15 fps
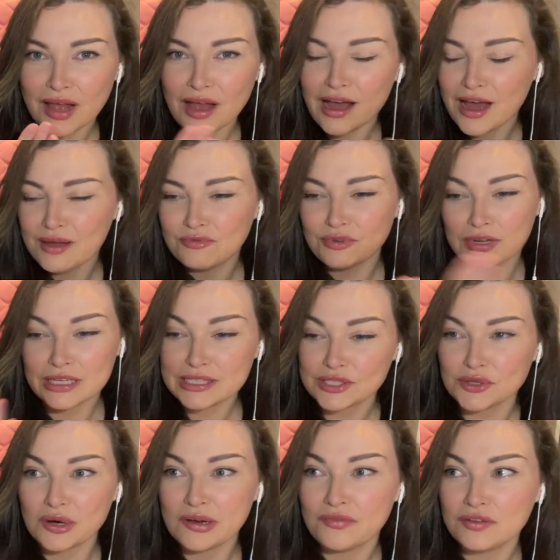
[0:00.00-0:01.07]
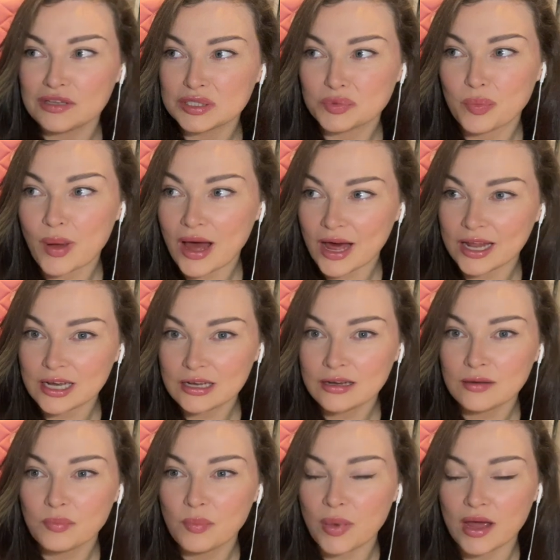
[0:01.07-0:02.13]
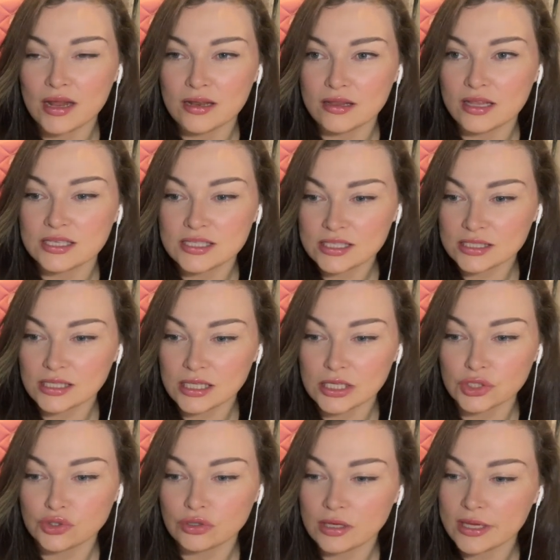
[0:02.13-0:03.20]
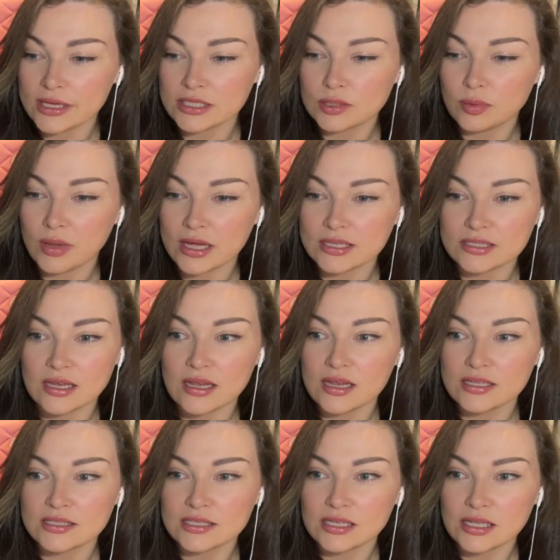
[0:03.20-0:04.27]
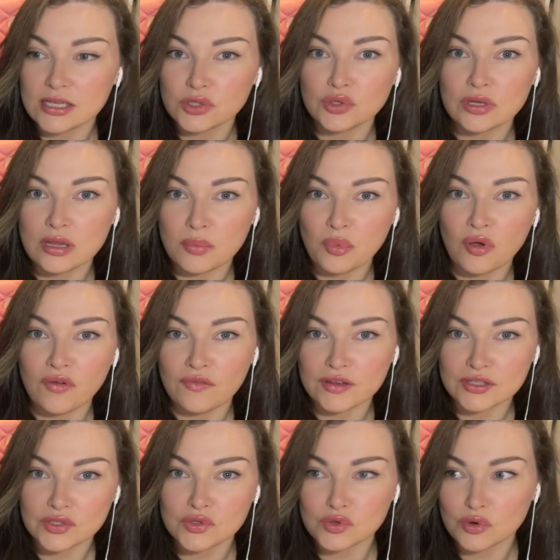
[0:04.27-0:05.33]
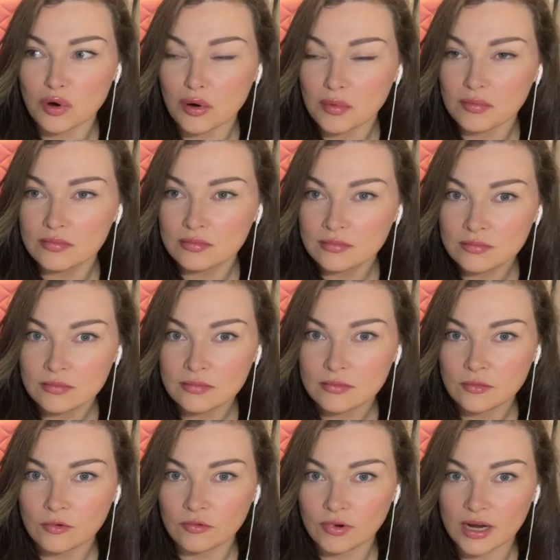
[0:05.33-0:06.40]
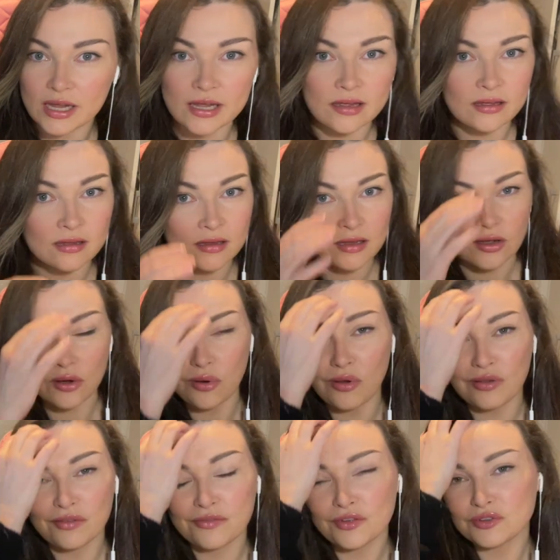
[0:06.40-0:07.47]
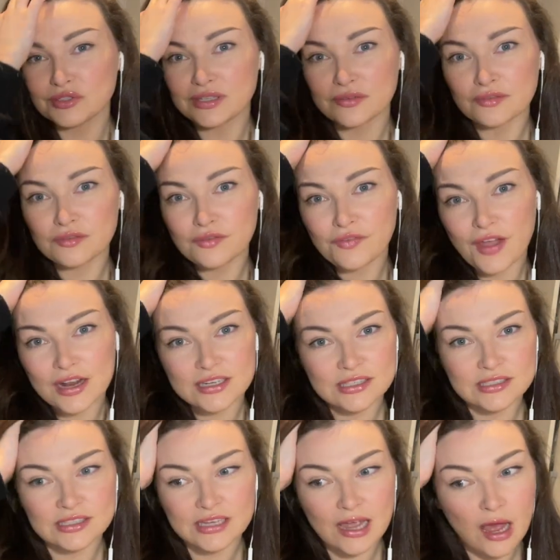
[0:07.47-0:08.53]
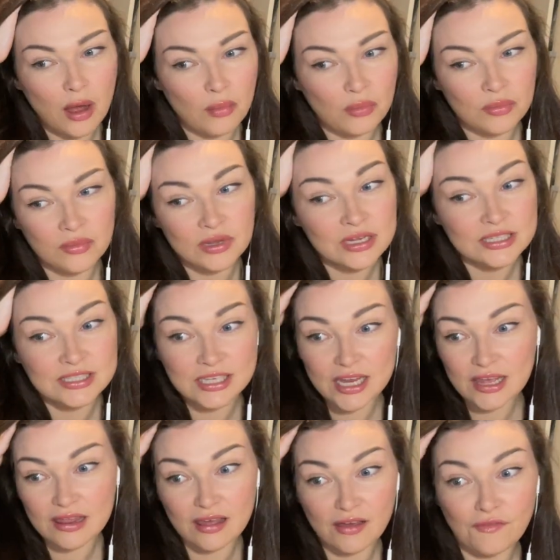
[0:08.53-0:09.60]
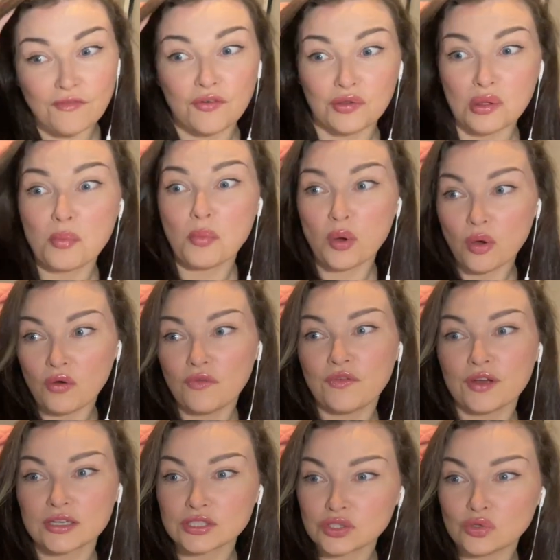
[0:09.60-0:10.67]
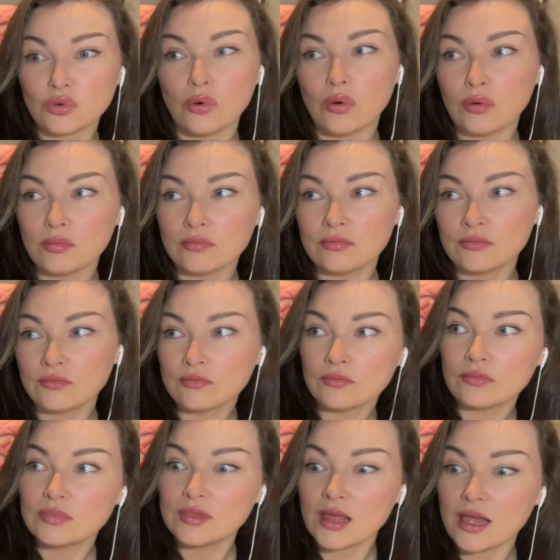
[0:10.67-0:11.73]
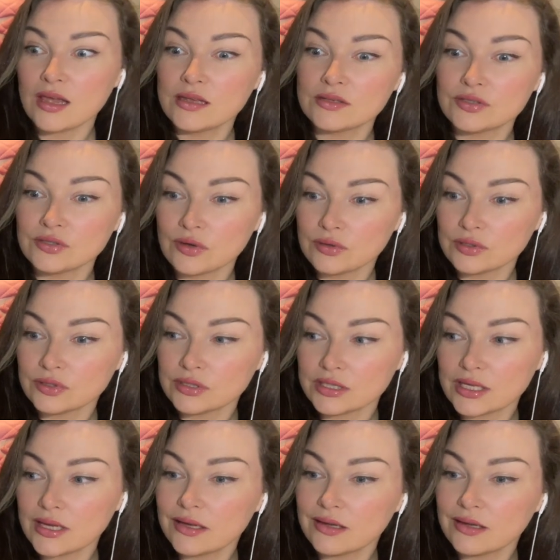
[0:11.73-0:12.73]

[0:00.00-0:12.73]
I'm really sorry for this pun, but this is literally explains it. It's literally the perfect storm, right? All of those different factors come together for the perfect storm. That is so interesting.